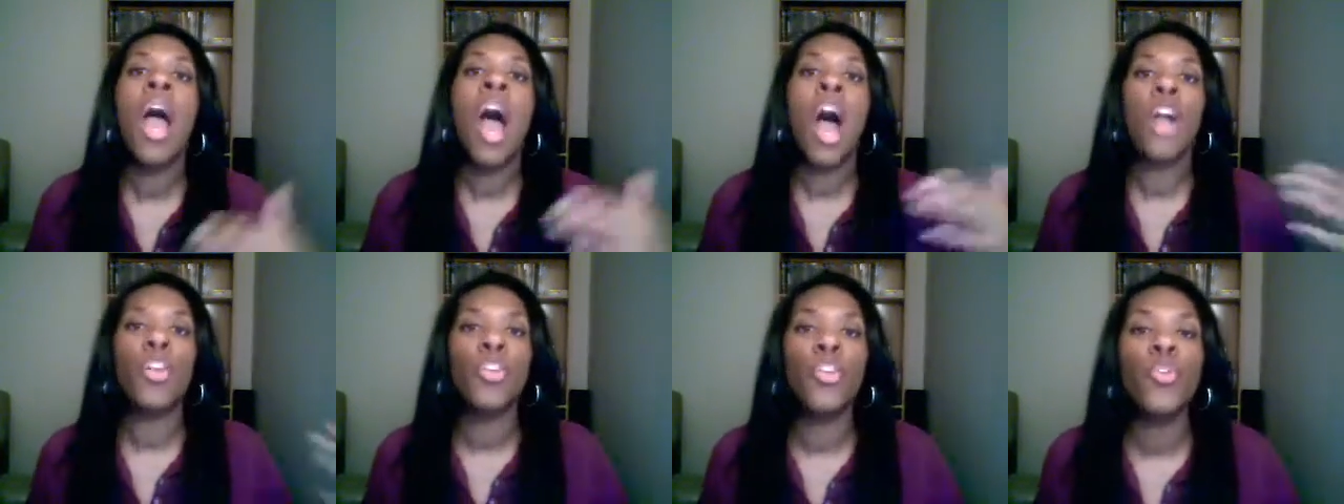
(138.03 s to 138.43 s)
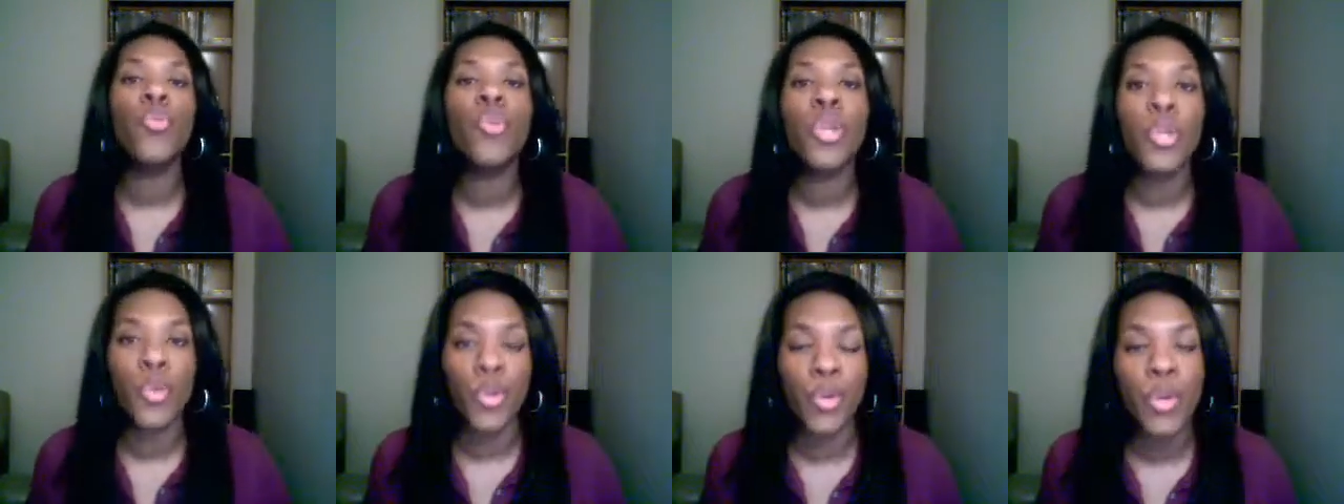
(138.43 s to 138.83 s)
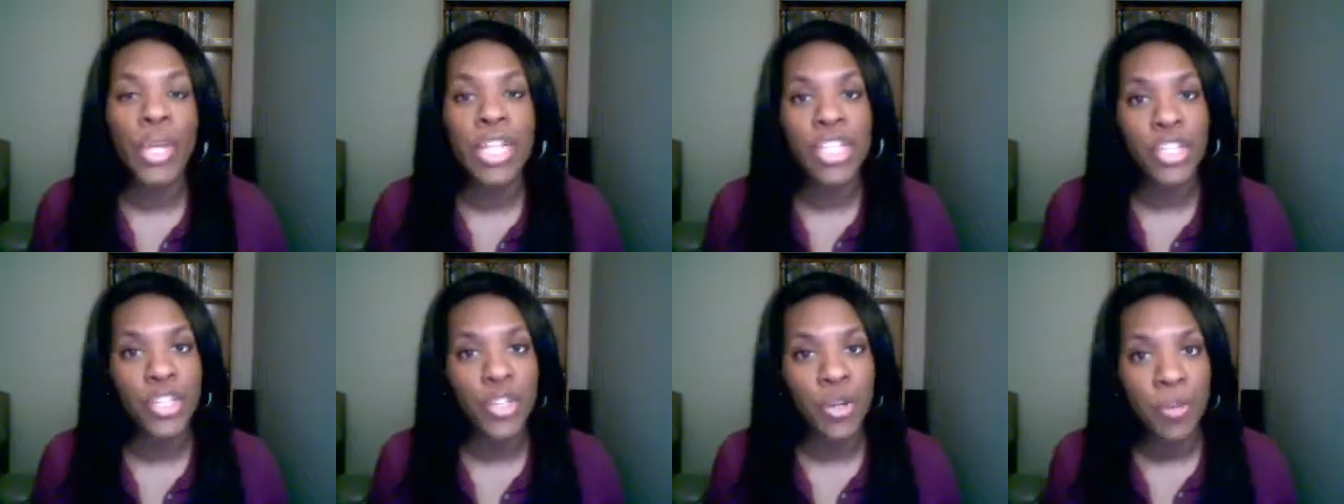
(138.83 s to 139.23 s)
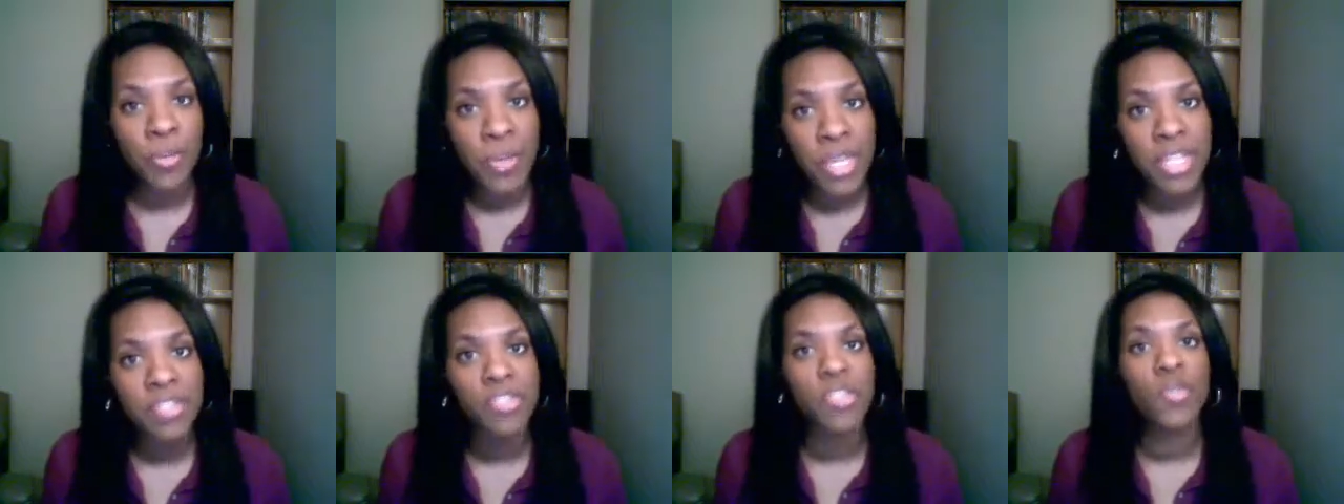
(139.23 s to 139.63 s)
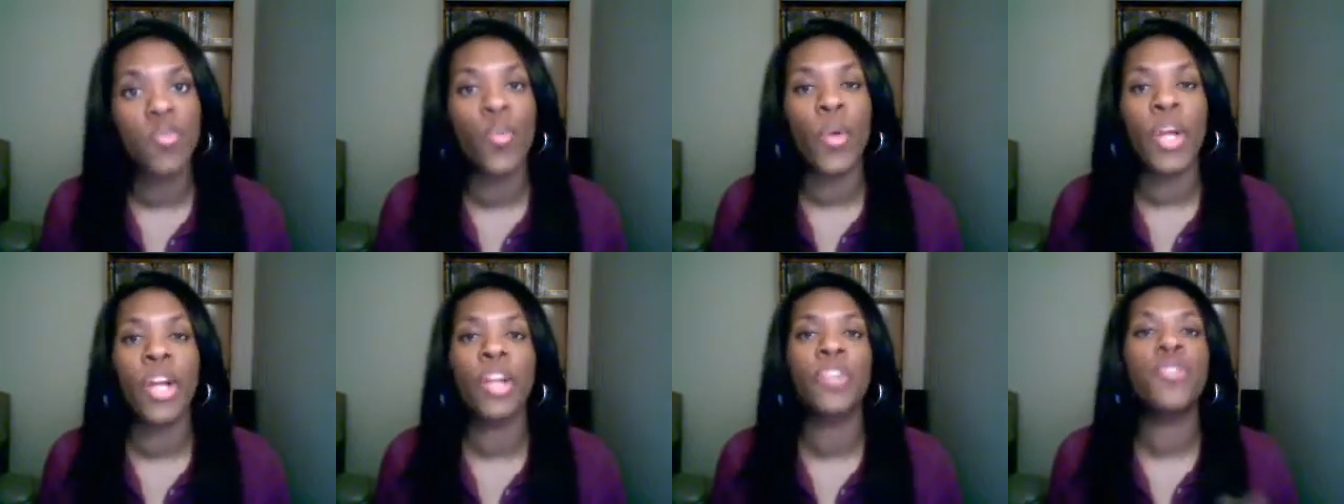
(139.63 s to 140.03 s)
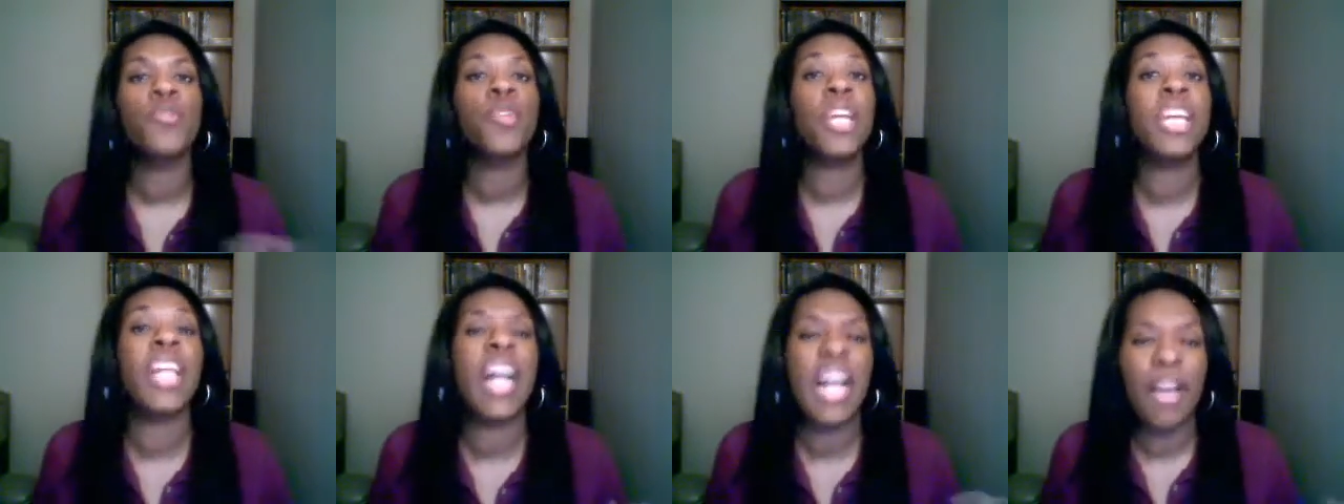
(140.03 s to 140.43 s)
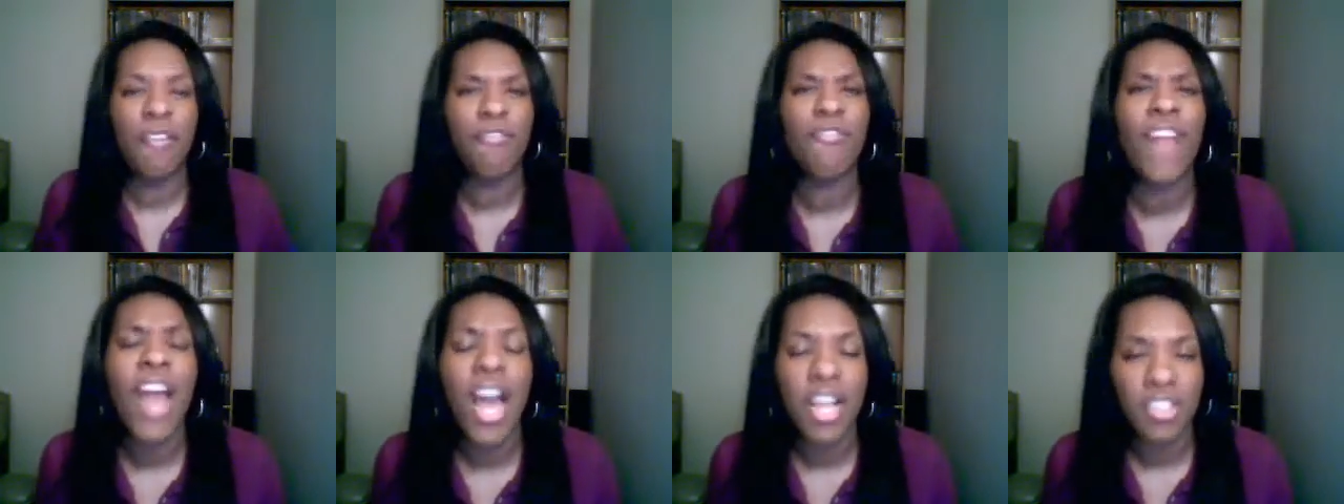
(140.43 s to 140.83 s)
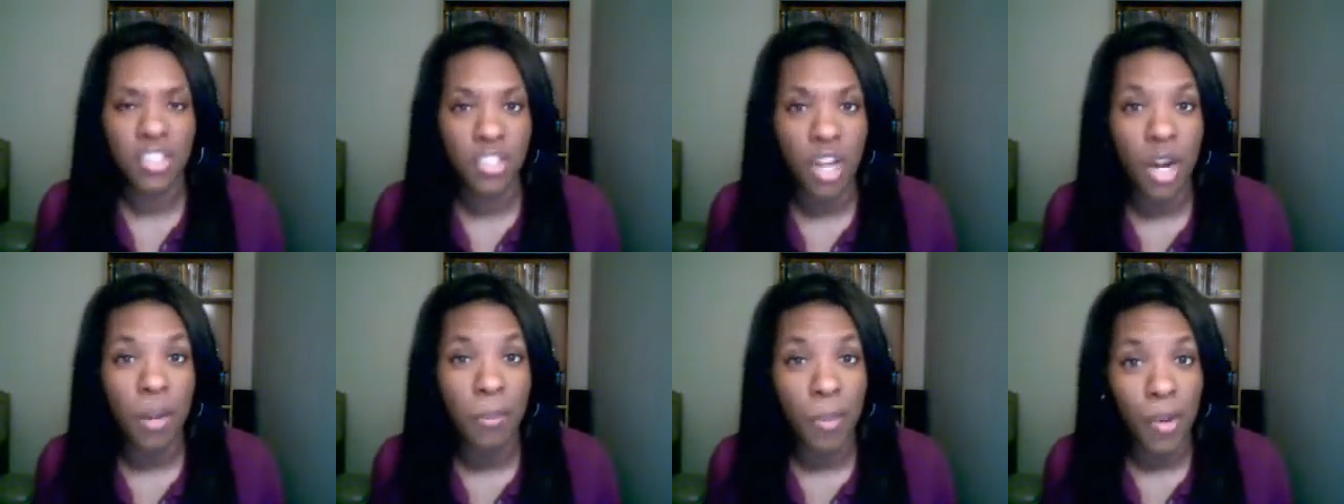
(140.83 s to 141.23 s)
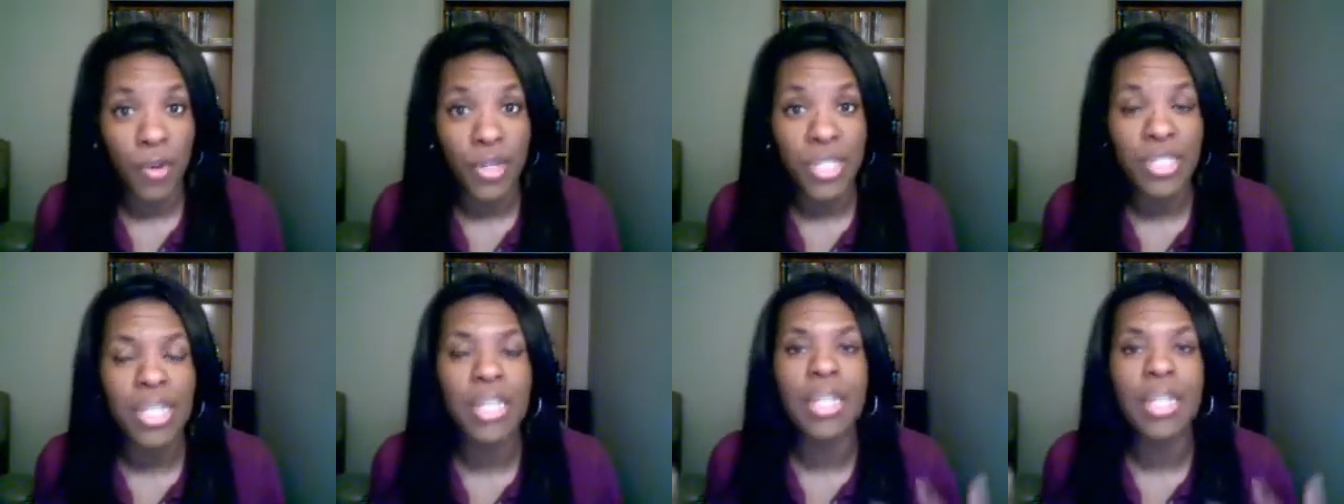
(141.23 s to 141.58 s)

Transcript: a new recruit into your business where you get like a fast start bonus.